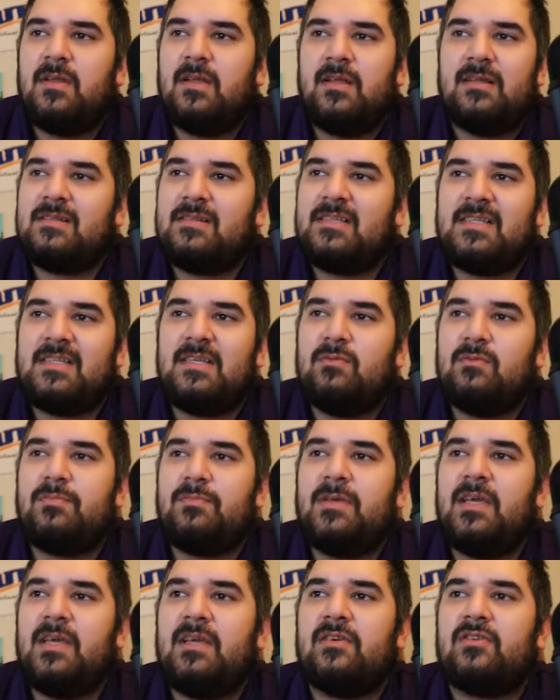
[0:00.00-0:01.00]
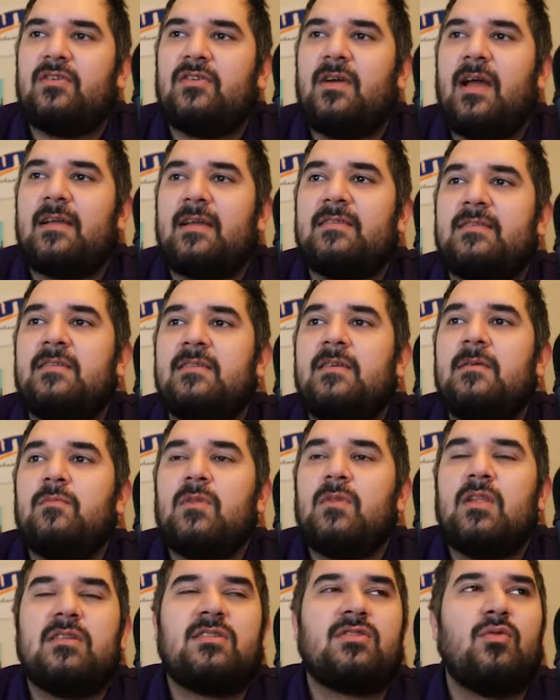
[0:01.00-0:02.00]
C would be incorrect.
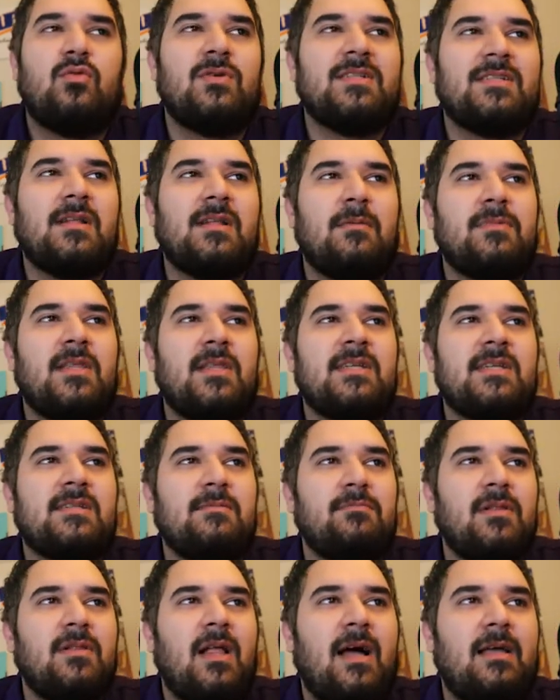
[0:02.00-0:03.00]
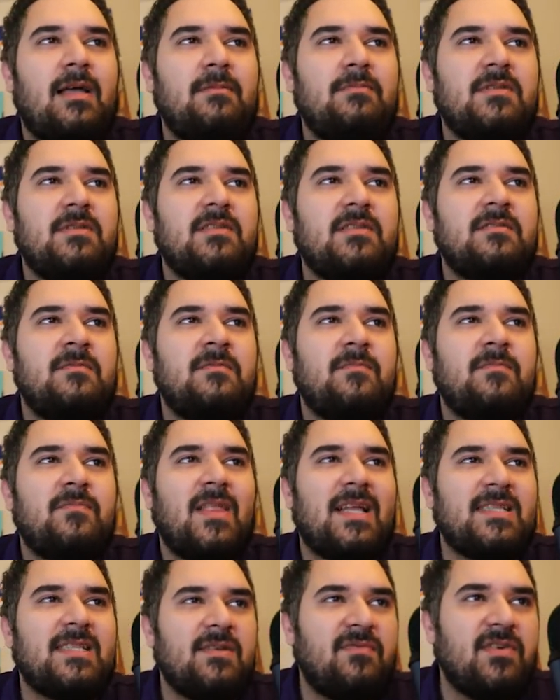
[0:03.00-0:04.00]
So when something sublimes,
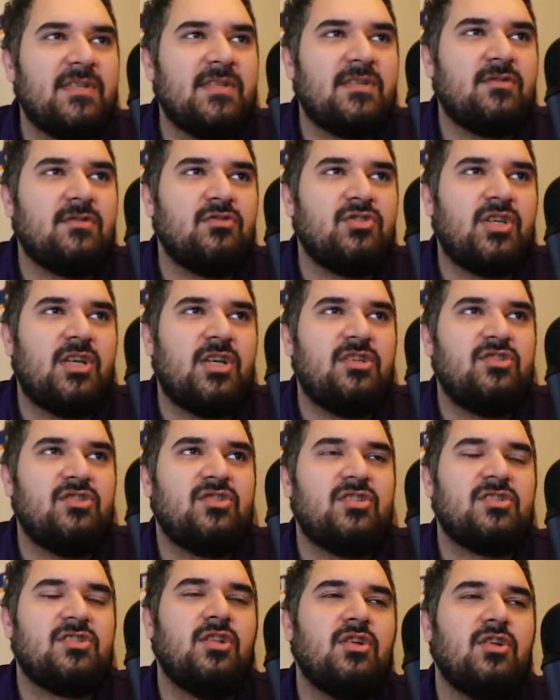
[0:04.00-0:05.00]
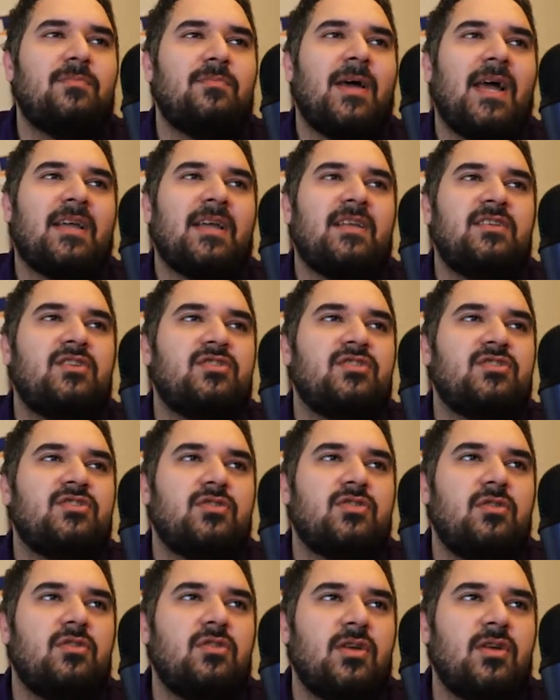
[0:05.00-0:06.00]
that's a physical change. Just look back in your
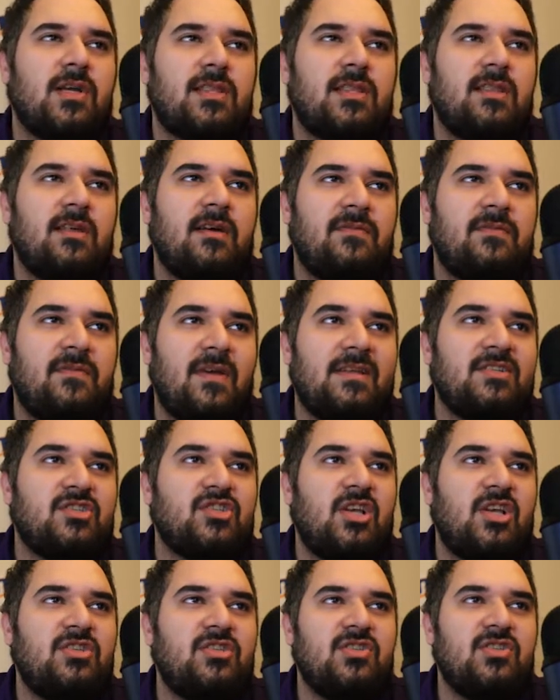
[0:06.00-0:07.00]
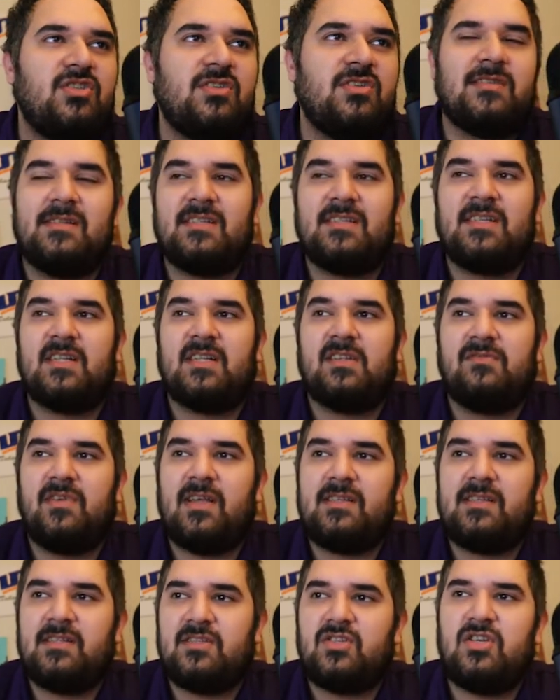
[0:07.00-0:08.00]
journal, look at the phase changes, the 6
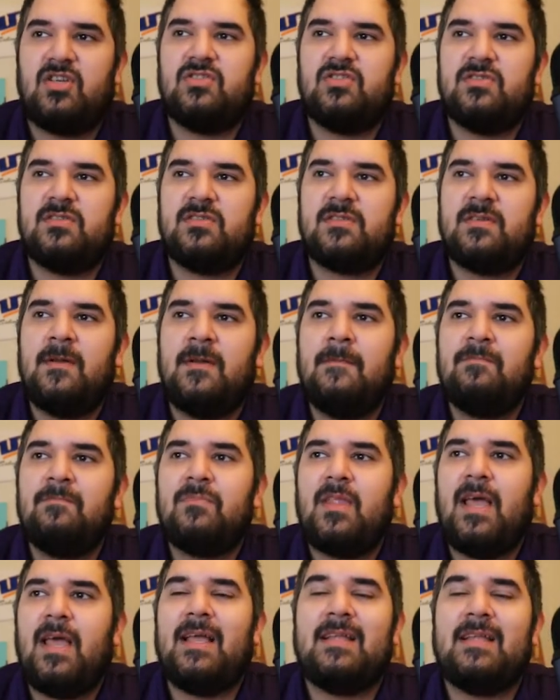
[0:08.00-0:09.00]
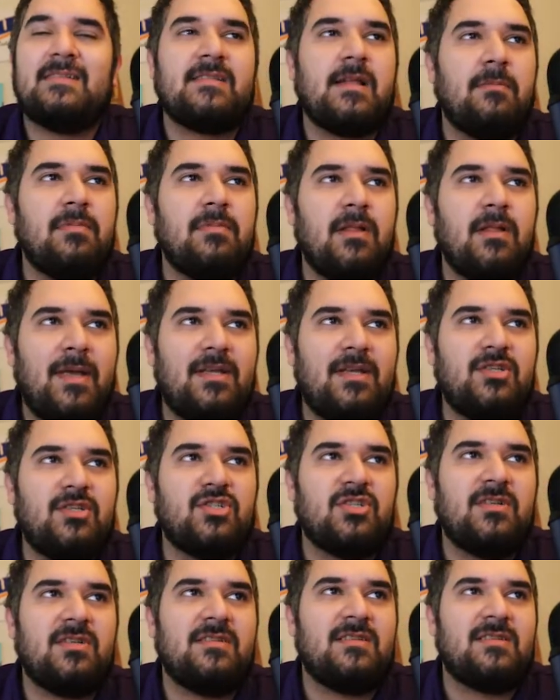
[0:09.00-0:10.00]
phase changes, and
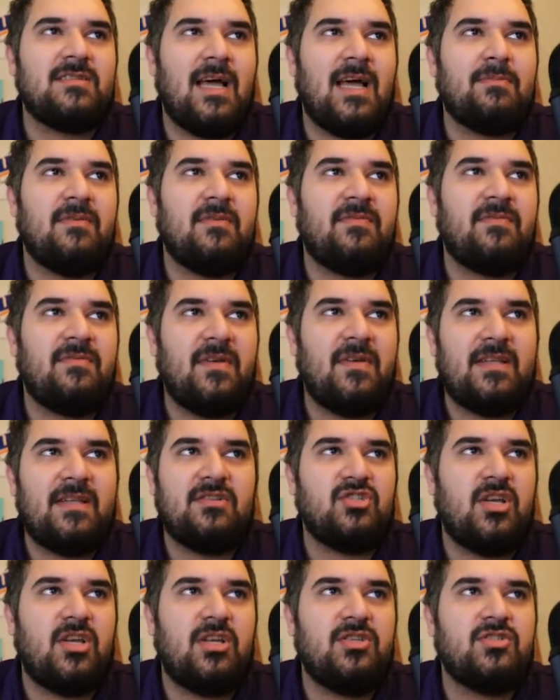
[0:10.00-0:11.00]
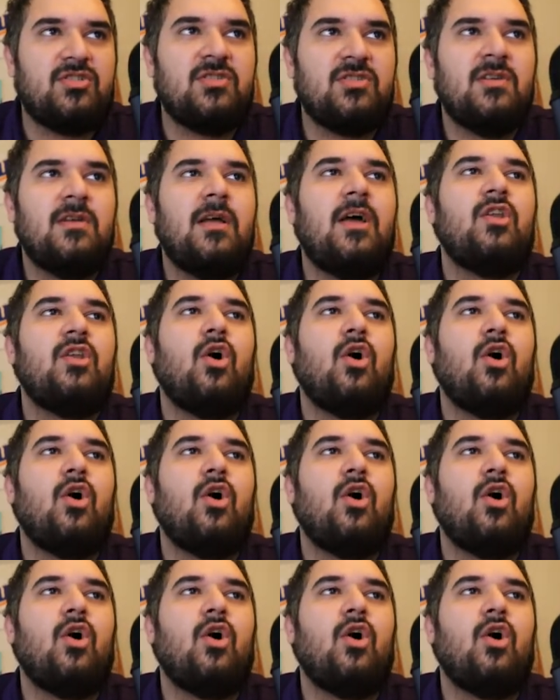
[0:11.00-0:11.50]
sublimation is a type of phase change, and